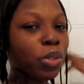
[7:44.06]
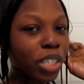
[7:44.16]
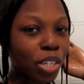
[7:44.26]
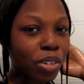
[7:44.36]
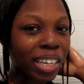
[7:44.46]

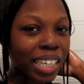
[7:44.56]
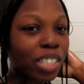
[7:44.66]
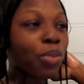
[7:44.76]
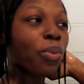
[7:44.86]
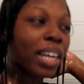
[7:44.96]
See you
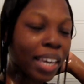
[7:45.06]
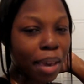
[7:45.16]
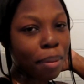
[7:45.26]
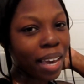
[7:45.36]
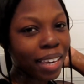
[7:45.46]
guys when I
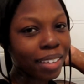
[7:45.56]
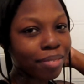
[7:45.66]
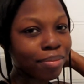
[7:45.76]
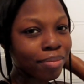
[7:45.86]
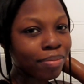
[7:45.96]
get back in.
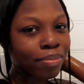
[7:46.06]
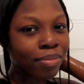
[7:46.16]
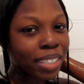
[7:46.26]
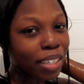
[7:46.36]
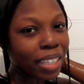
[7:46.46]

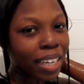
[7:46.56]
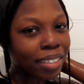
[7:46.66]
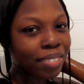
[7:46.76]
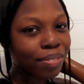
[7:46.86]
Till then.